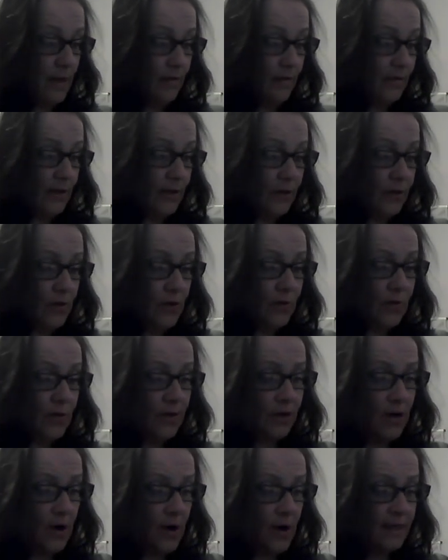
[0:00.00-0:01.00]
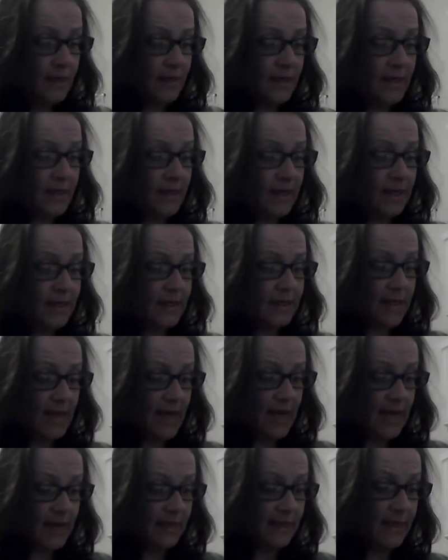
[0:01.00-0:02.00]
The unit constant is
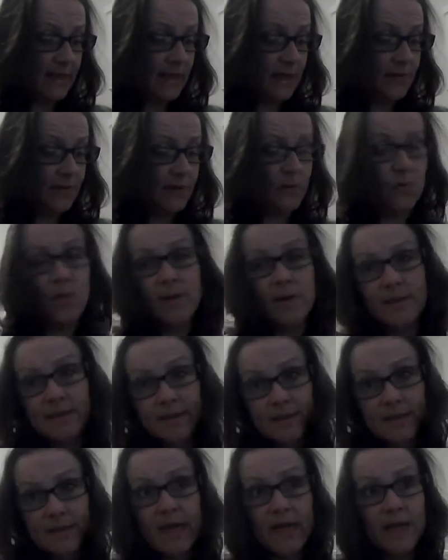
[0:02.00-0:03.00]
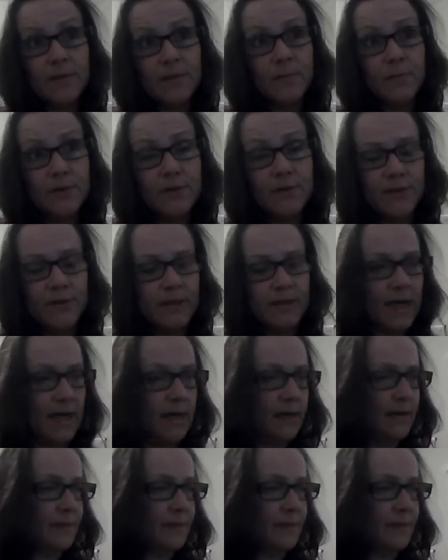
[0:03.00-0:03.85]
S equals 1 sec per sec.